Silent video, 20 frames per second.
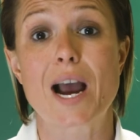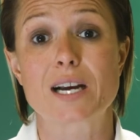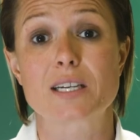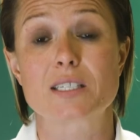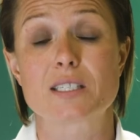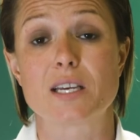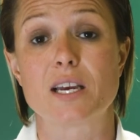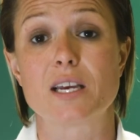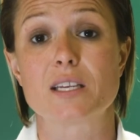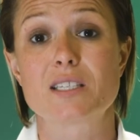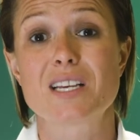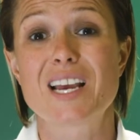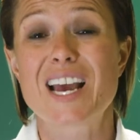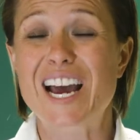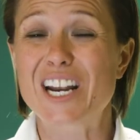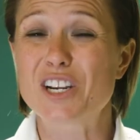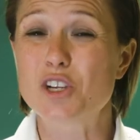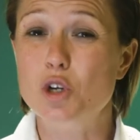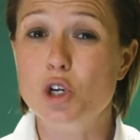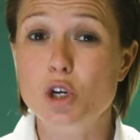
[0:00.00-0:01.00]
access
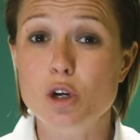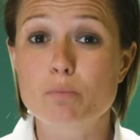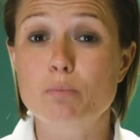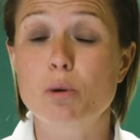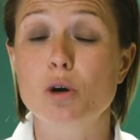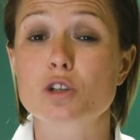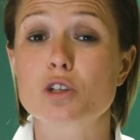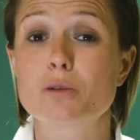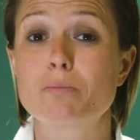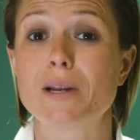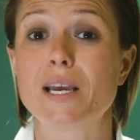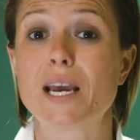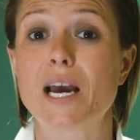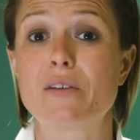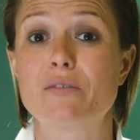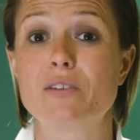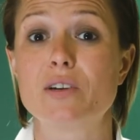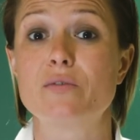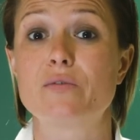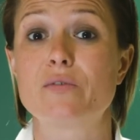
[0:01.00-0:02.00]
and you could possibly
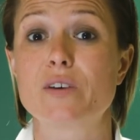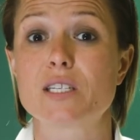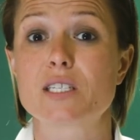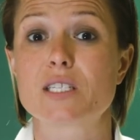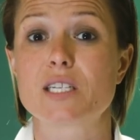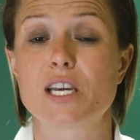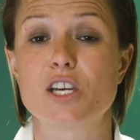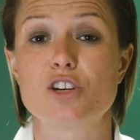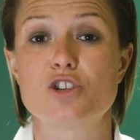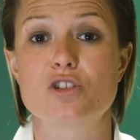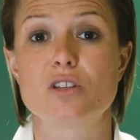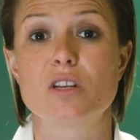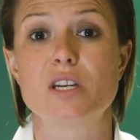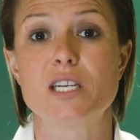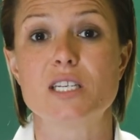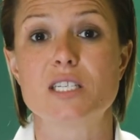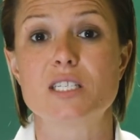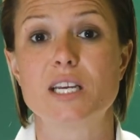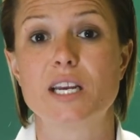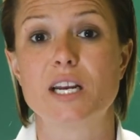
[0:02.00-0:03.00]
have an infestation that
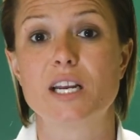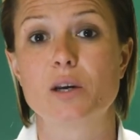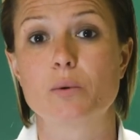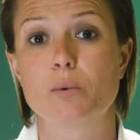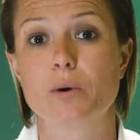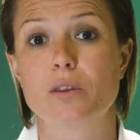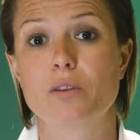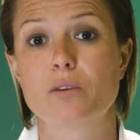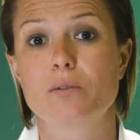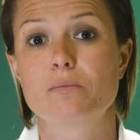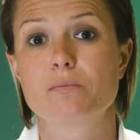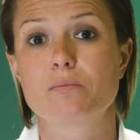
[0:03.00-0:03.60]
needs dealing with.